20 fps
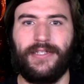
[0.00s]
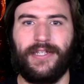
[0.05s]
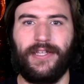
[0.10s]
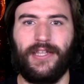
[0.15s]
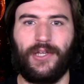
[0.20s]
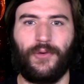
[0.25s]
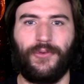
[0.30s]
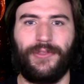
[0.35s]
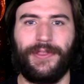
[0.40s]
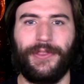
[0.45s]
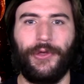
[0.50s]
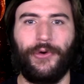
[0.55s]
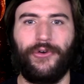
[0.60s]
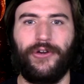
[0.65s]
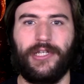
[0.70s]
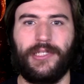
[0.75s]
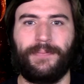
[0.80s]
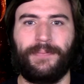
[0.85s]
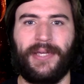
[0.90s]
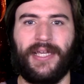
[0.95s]
dealing with
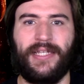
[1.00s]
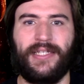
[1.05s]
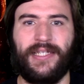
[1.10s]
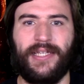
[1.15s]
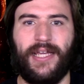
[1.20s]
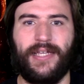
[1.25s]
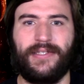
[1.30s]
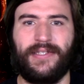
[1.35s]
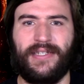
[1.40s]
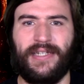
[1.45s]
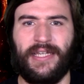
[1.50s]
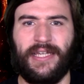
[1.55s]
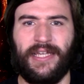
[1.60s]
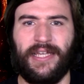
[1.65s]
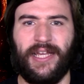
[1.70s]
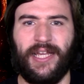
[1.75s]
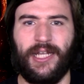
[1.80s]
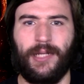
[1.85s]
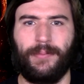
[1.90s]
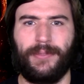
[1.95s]
Laurie's
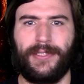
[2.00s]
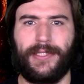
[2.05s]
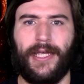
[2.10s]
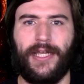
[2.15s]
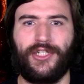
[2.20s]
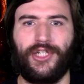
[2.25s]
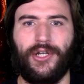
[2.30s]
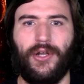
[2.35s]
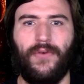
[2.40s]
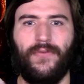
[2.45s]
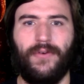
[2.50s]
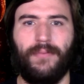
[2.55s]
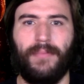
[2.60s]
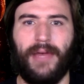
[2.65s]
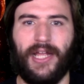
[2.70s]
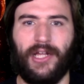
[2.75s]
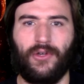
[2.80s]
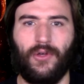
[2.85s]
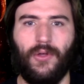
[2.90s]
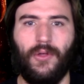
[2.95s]
PTSD and obsession over
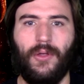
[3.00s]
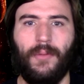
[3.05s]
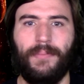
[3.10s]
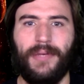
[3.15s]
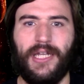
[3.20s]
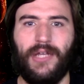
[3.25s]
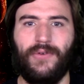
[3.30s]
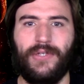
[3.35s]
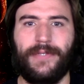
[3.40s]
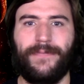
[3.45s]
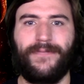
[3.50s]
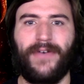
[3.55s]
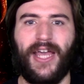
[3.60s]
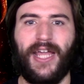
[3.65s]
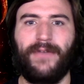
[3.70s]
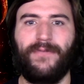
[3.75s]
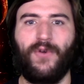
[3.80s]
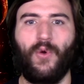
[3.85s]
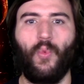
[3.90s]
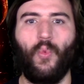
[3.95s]
Michael, but it was
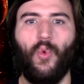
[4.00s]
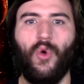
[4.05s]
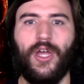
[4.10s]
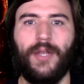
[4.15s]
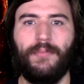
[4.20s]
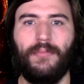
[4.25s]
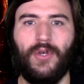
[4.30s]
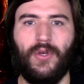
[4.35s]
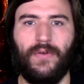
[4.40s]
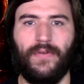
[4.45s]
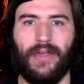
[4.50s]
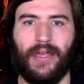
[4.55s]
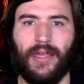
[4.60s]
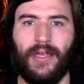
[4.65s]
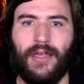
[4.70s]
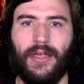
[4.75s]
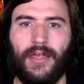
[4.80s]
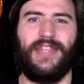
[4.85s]
fine for one movie.